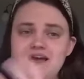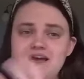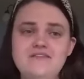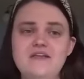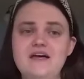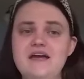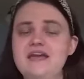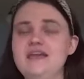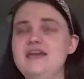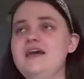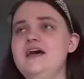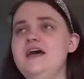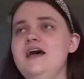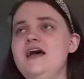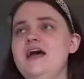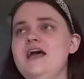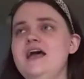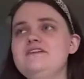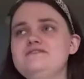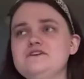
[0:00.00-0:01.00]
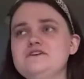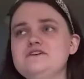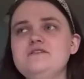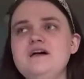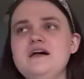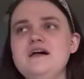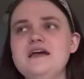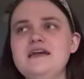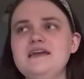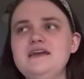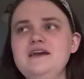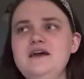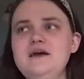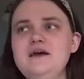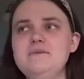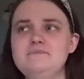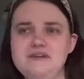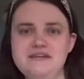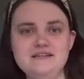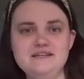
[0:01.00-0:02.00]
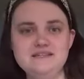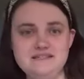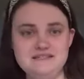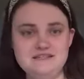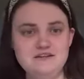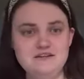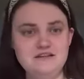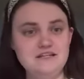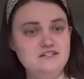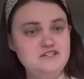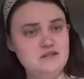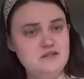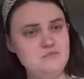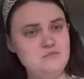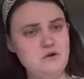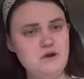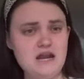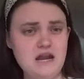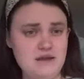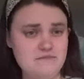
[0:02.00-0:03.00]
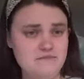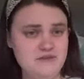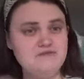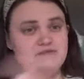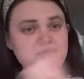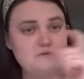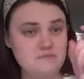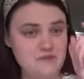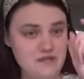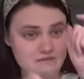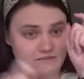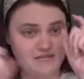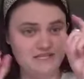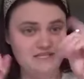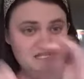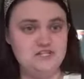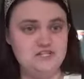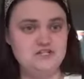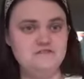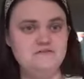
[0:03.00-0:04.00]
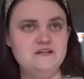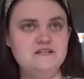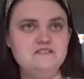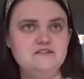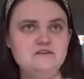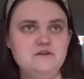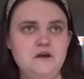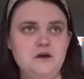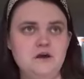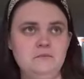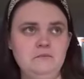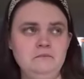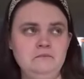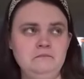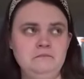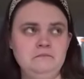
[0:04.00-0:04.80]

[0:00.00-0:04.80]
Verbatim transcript: And like, if they're like being silly to the point and I'm giving them like my teacher face, they'll go,